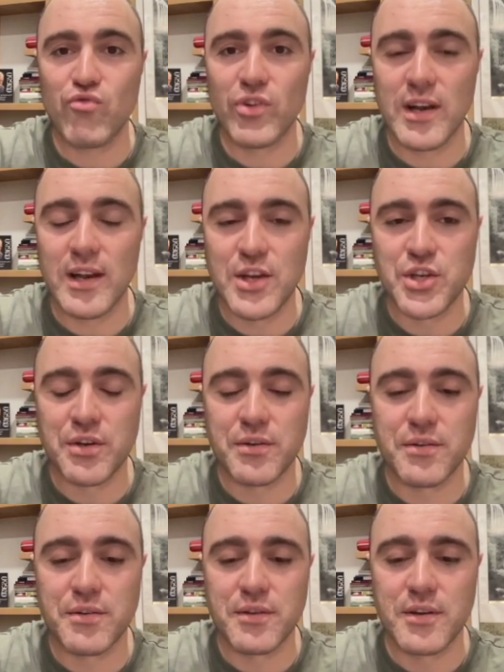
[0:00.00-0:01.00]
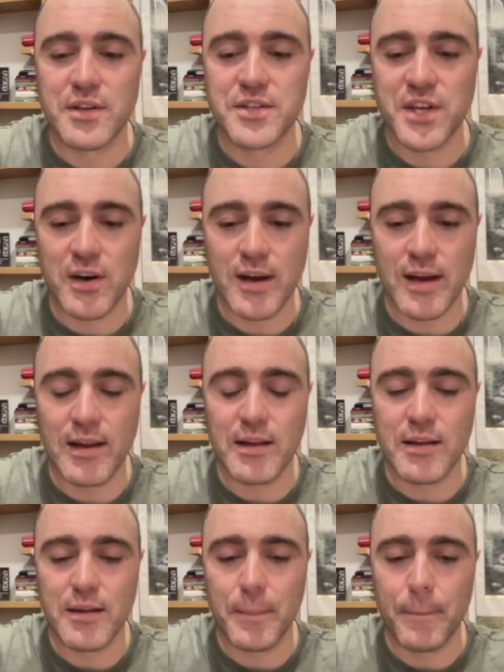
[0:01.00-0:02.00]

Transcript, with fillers: religion entirely?